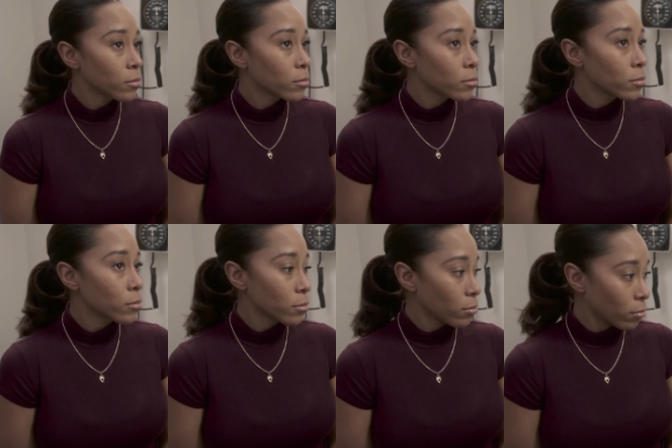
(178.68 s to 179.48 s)
to fully
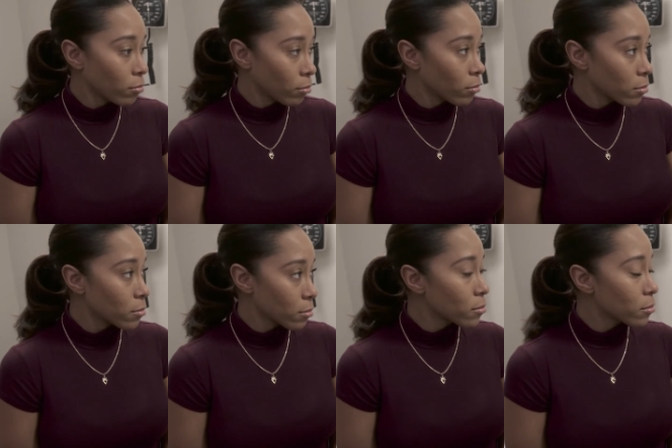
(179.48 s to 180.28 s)
grow and
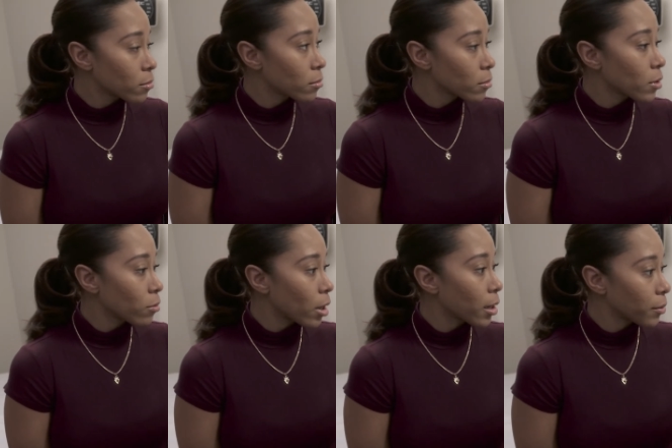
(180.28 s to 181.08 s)
fuse in its new